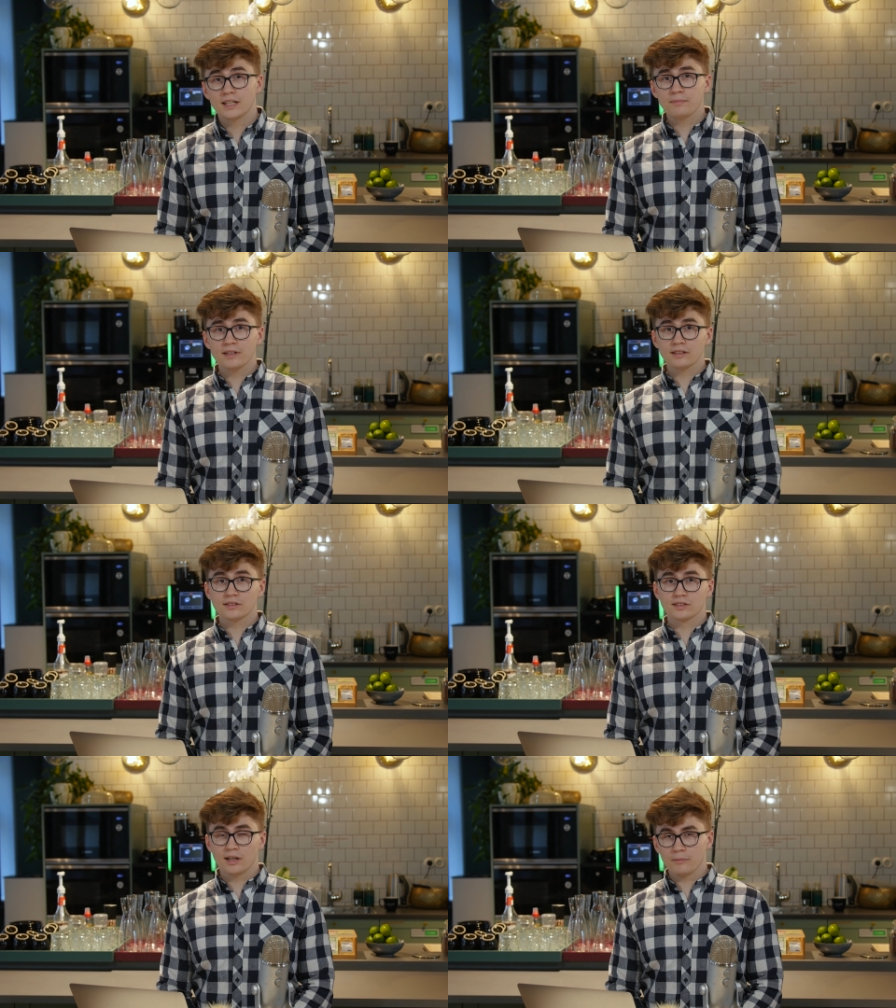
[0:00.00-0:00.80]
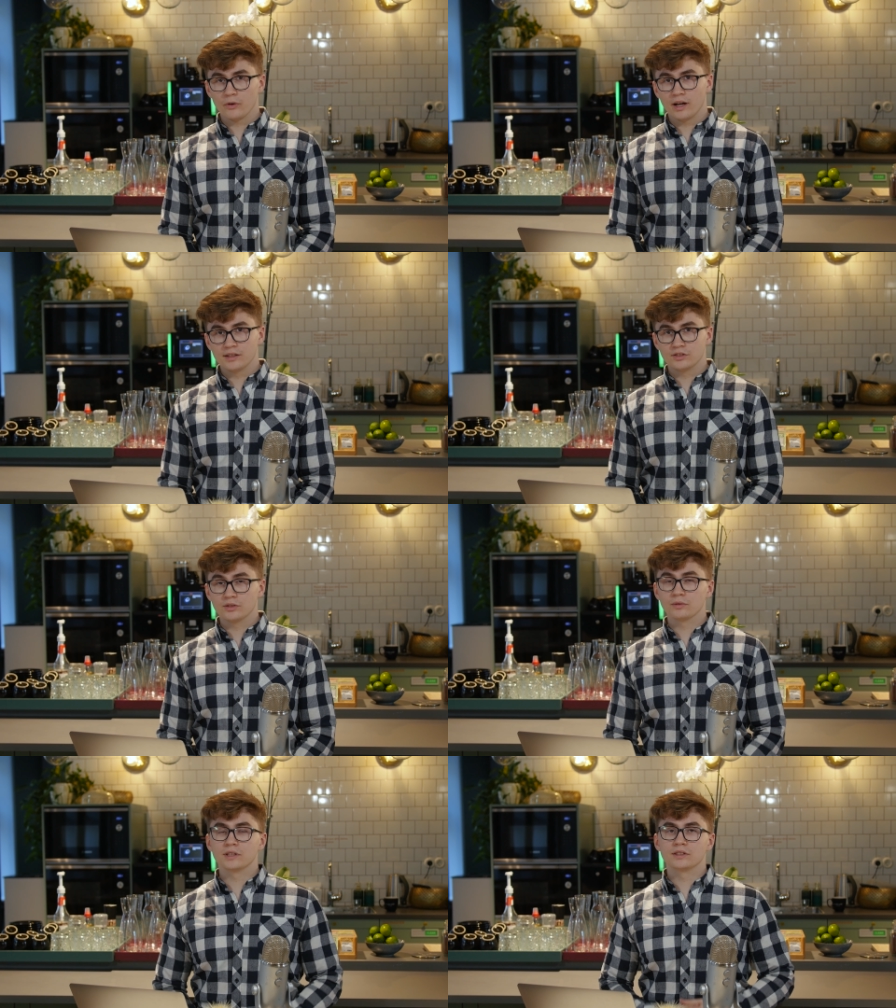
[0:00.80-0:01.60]
Keep things summarized. You
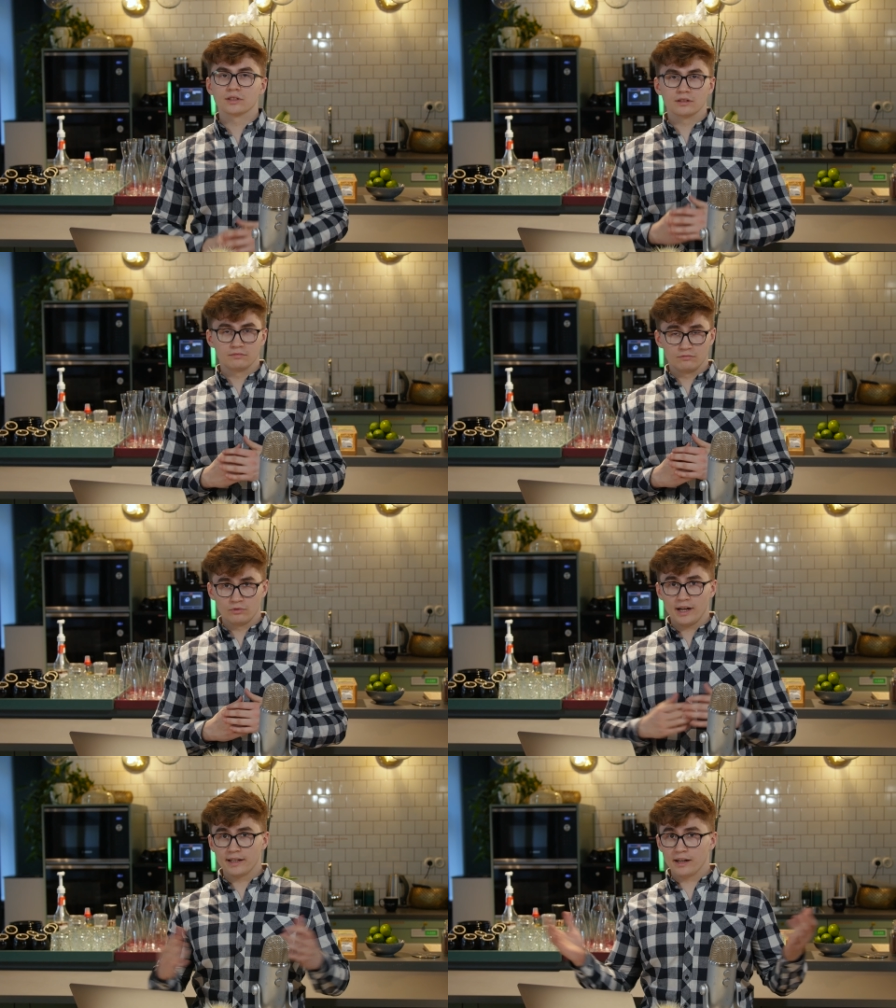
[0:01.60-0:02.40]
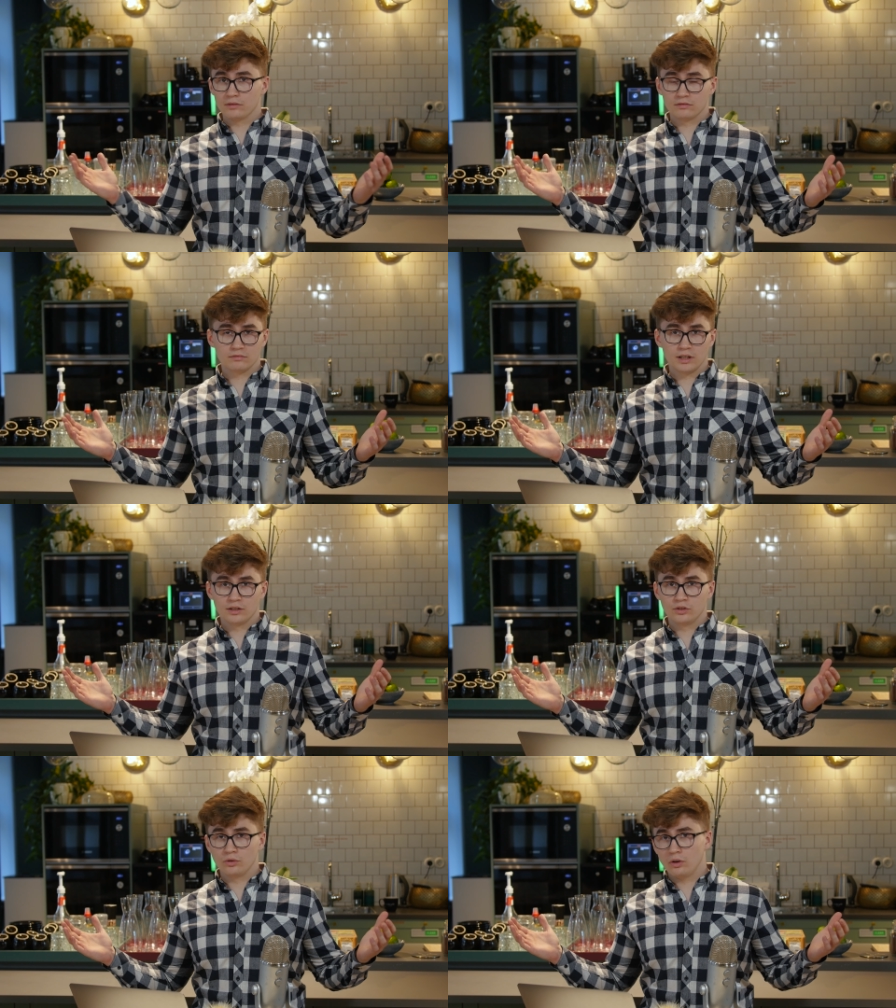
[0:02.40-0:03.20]
don't need to write out a
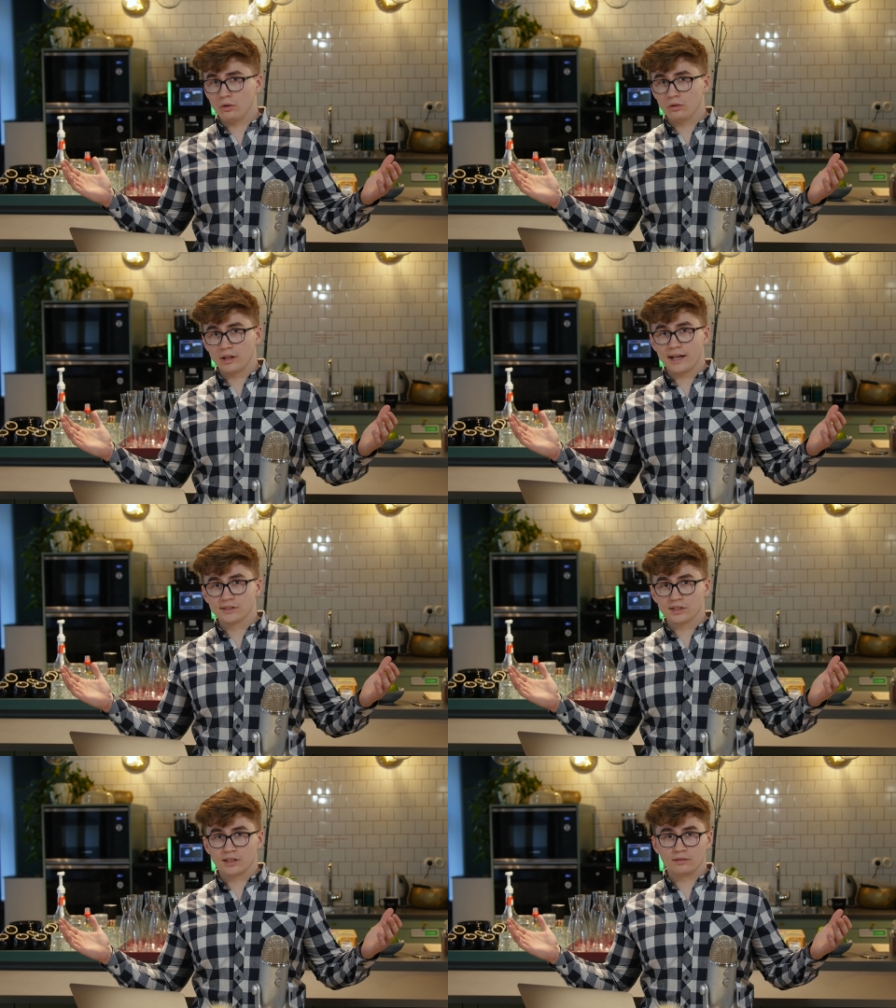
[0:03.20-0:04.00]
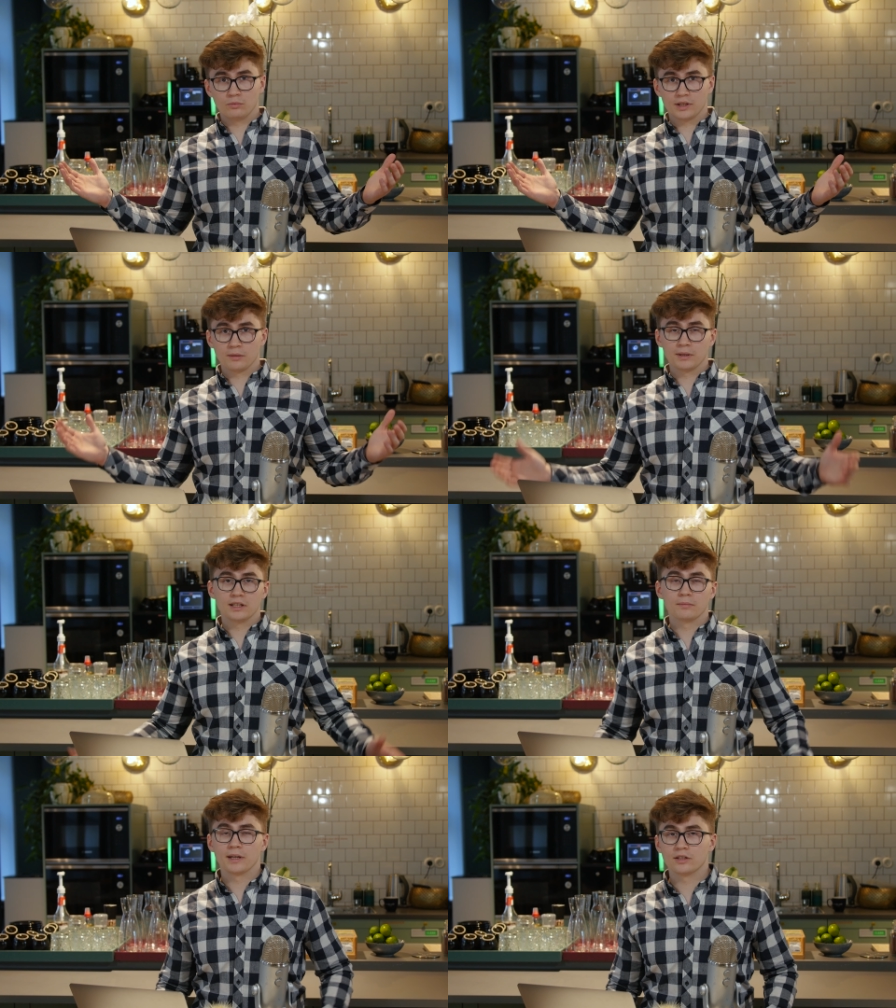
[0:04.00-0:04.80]
whole essay
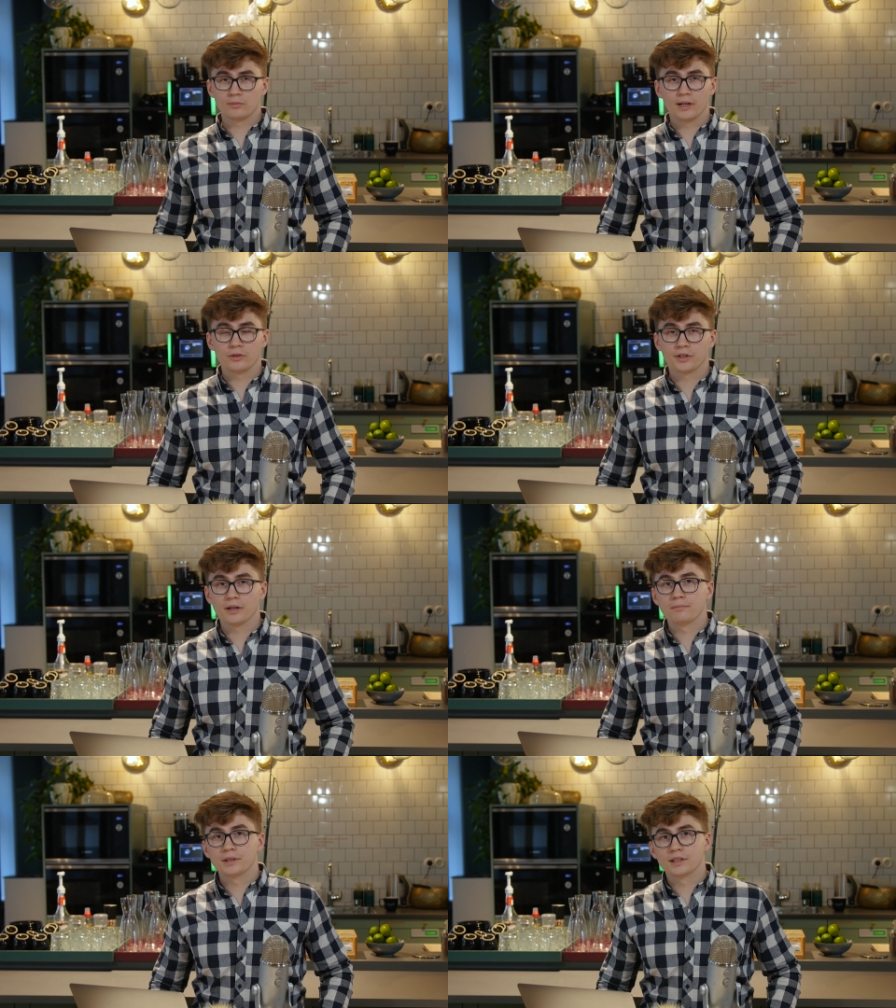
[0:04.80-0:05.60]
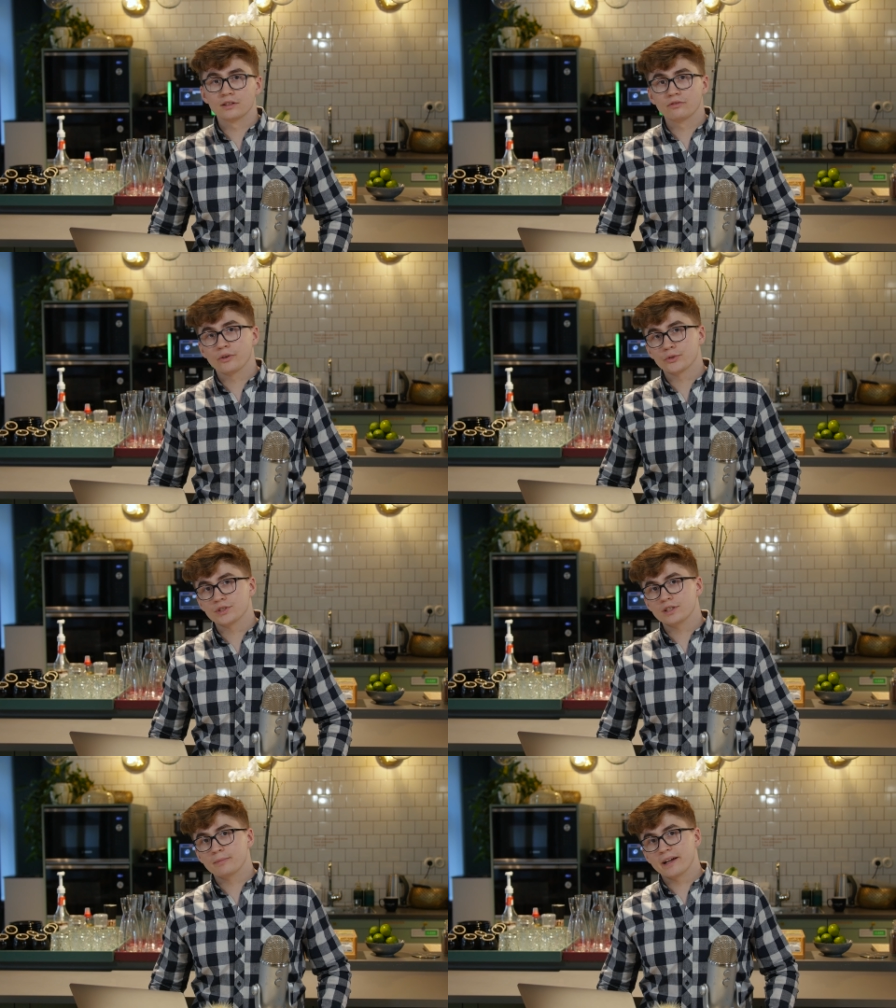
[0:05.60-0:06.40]
Wikipedia page about your company in the
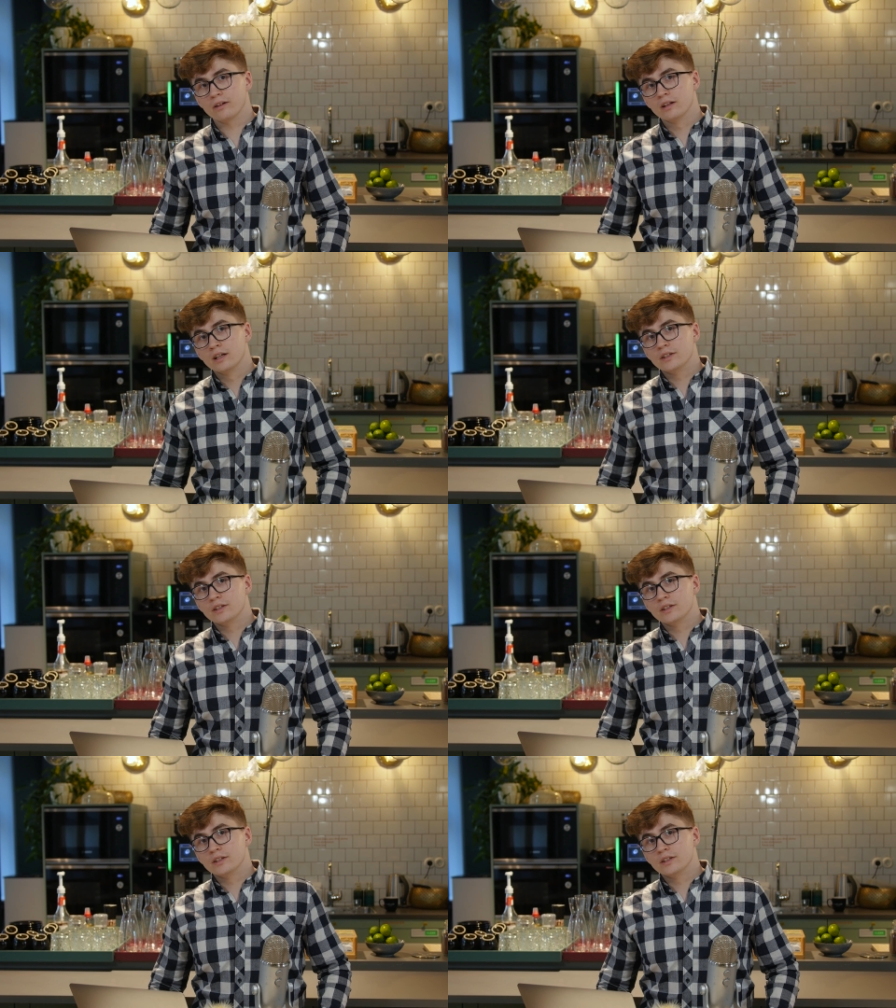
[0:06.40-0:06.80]
first email.